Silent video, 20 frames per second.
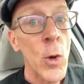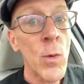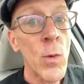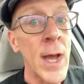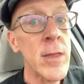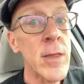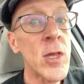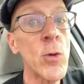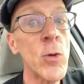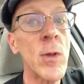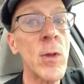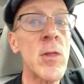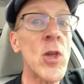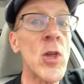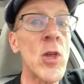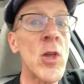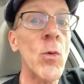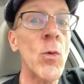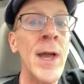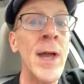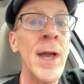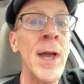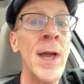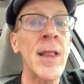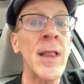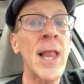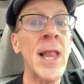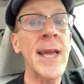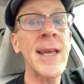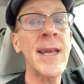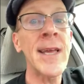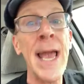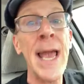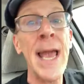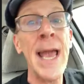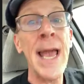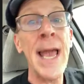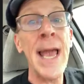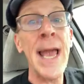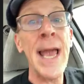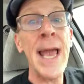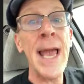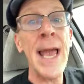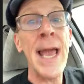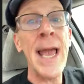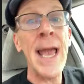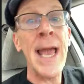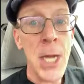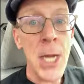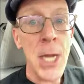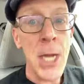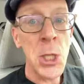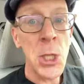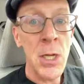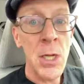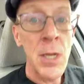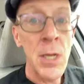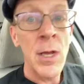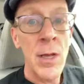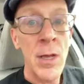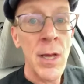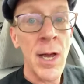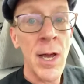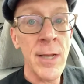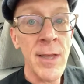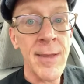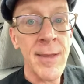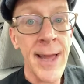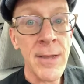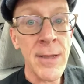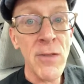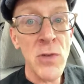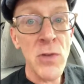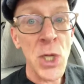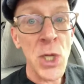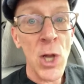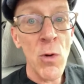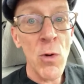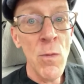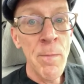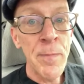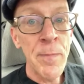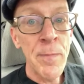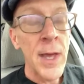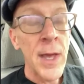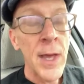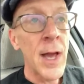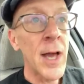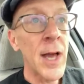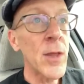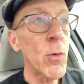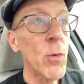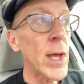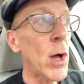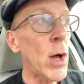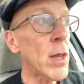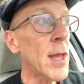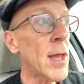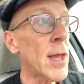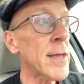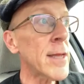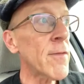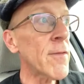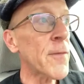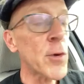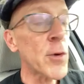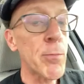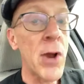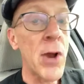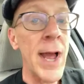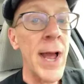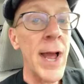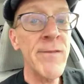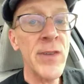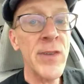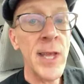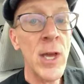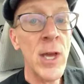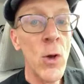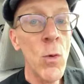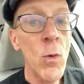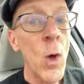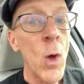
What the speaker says: So like Amazon did the Bosch detective show that we all liked for Prime Video.